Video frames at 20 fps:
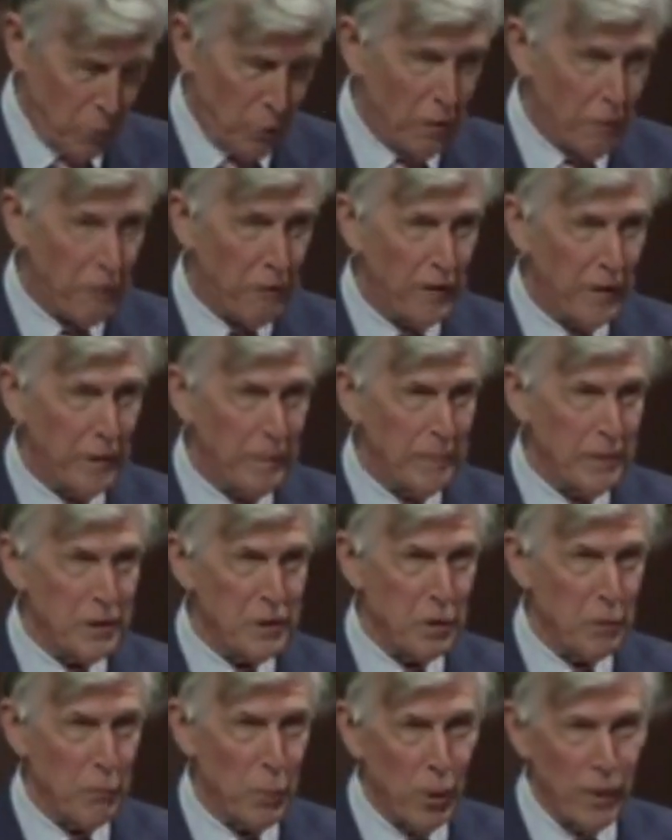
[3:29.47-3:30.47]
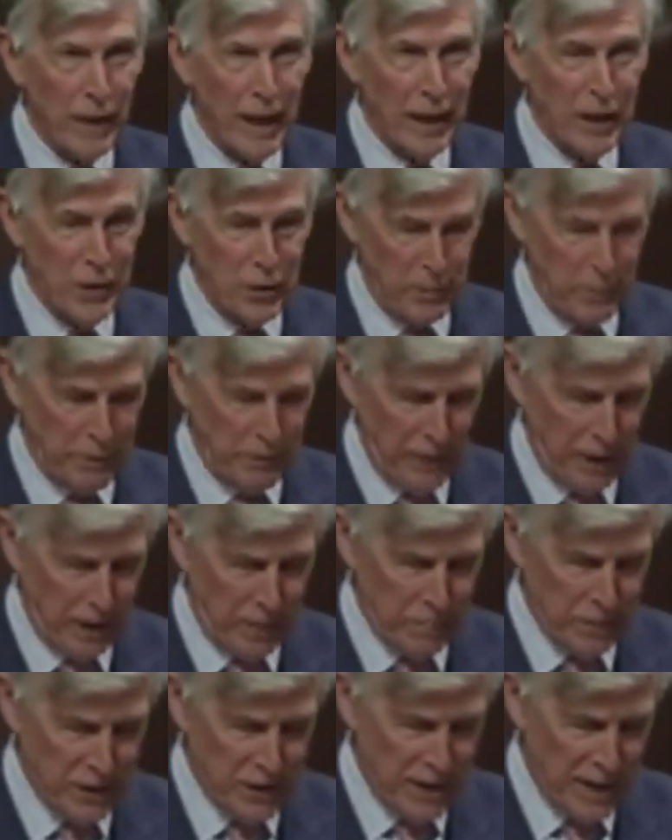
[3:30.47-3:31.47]
Wolf families are more like human
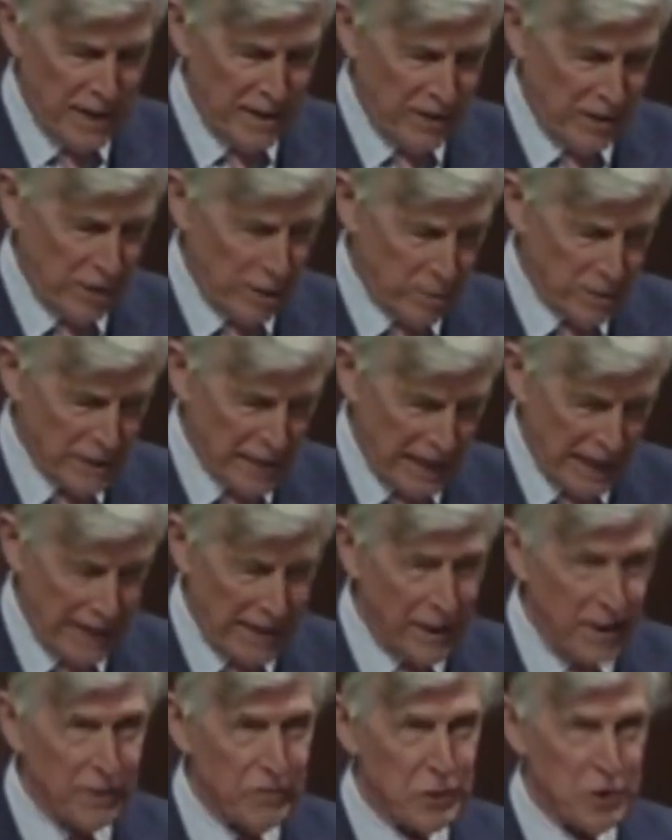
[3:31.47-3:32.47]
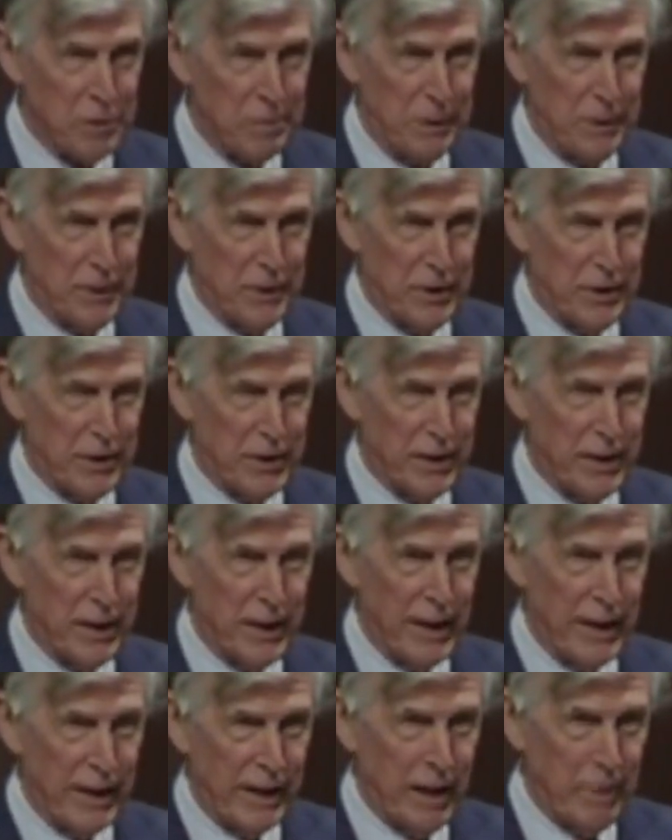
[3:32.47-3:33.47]
families than almost any other species.